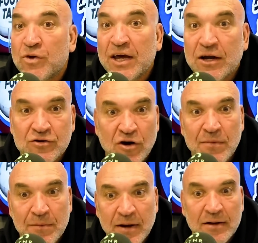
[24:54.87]
Without
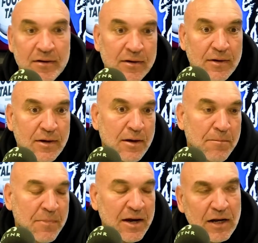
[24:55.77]
Tommy, but
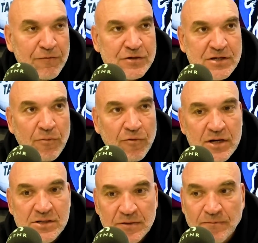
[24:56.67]
Manly for some
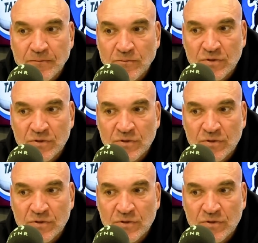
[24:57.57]
reason,